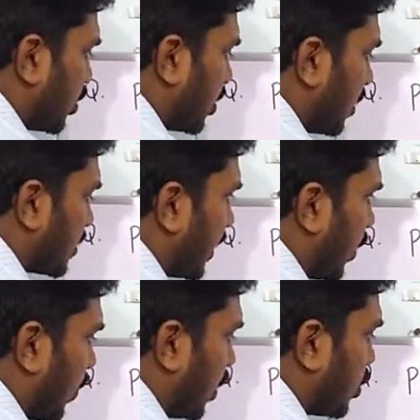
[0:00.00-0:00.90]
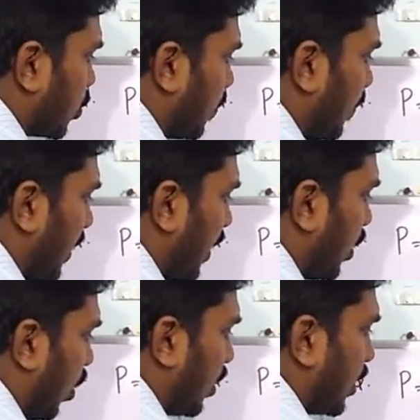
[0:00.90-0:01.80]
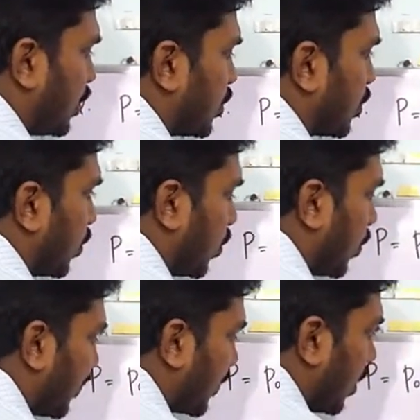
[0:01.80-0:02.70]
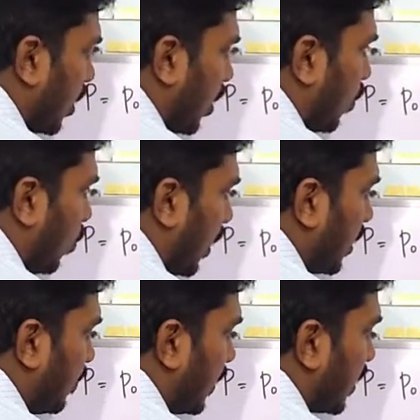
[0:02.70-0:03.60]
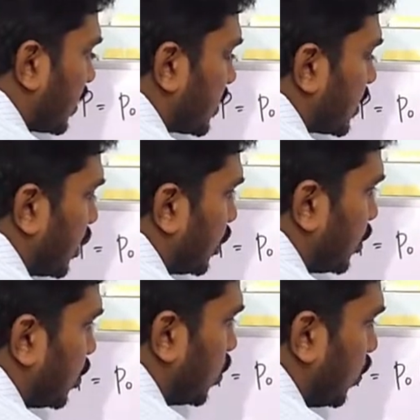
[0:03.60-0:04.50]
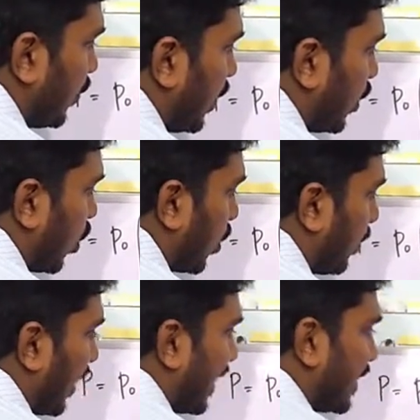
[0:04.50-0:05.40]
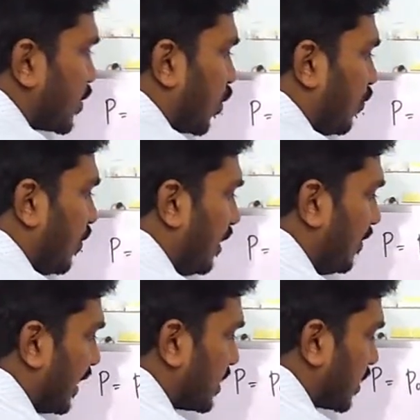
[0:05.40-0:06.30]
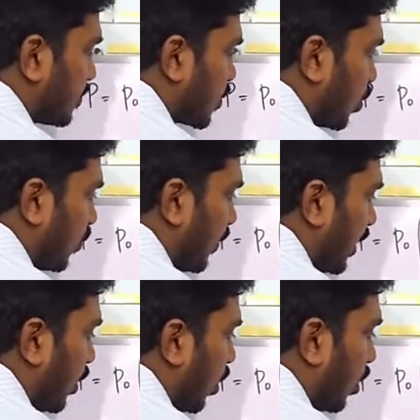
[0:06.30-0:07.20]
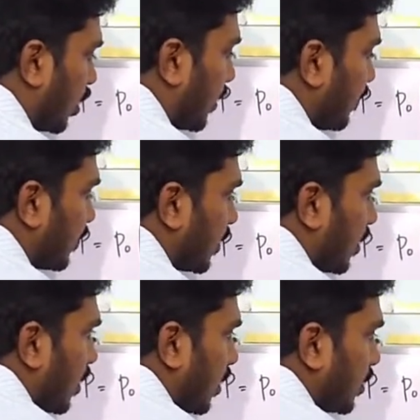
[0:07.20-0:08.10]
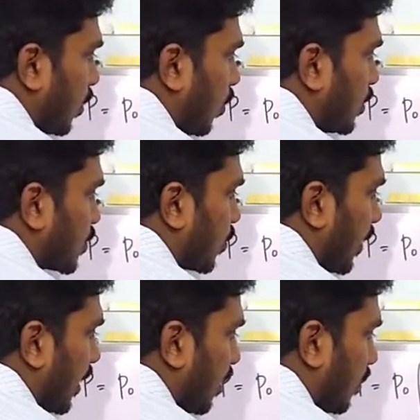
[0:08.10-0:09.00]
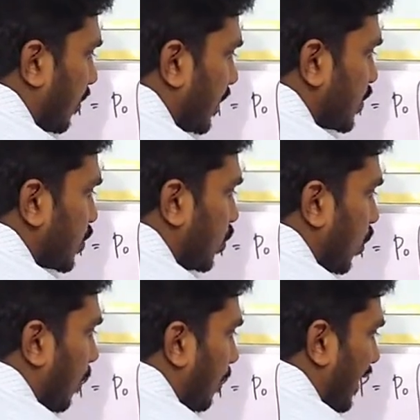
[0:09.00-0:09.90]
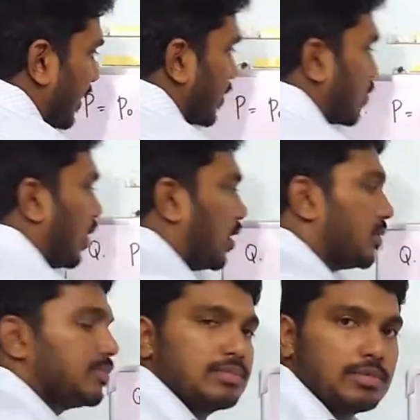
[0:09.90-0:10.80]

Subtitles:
pressure is equal to P naught into 1 plus 2 V naught by, instead of V, we can substitute V naught, the whole square raised to minus 1,